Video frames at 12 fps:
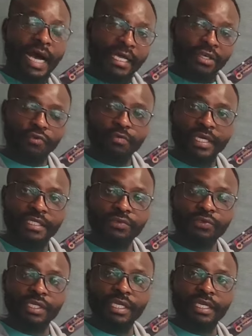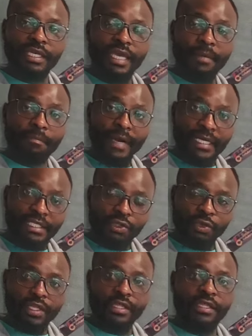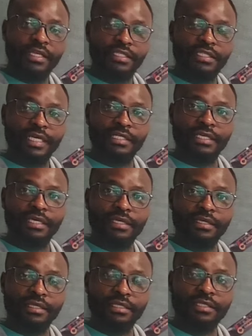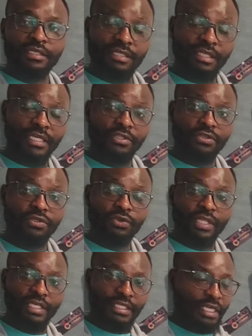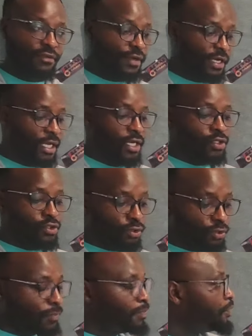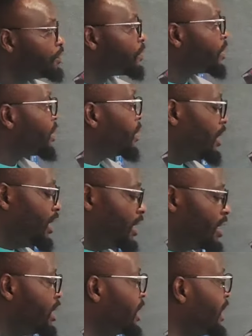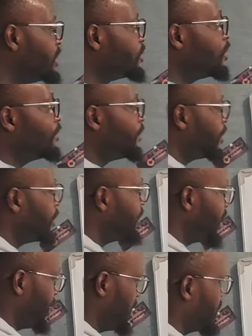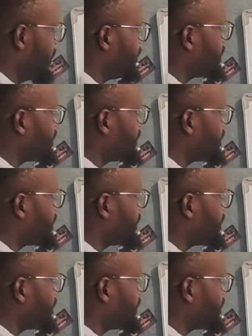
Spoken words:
argument will emerge when they start these discussions with the driver. So, in light of all that,